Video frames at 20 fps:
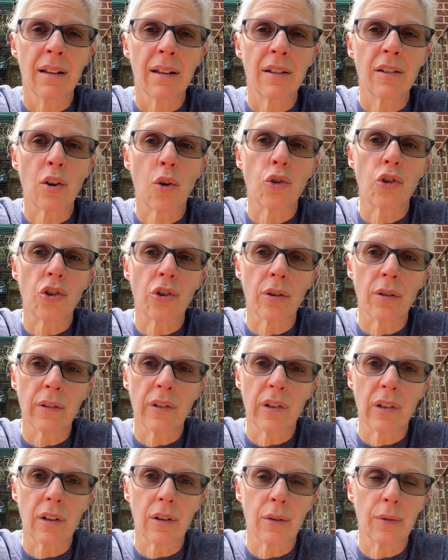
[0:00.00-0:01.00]
social,
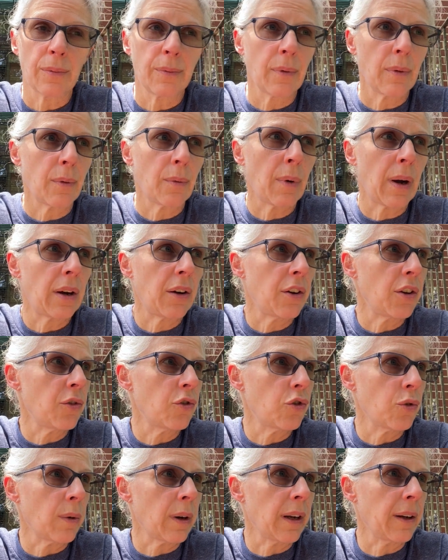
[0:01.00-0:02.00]
so why don't you
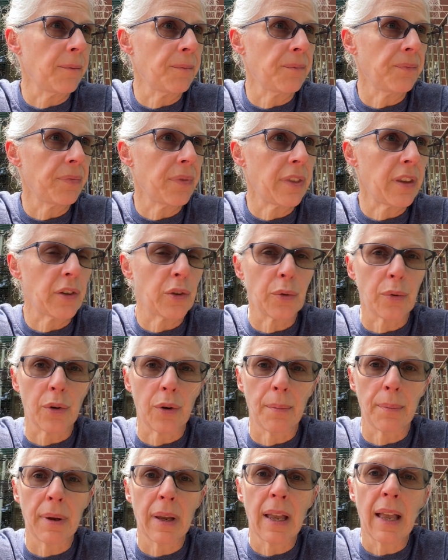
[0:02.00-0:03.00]
join this
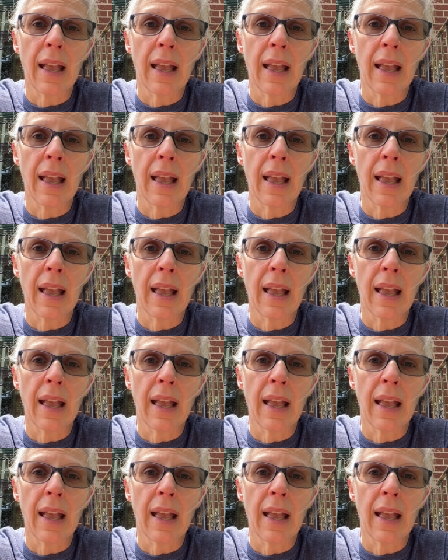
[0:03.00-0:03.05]
group?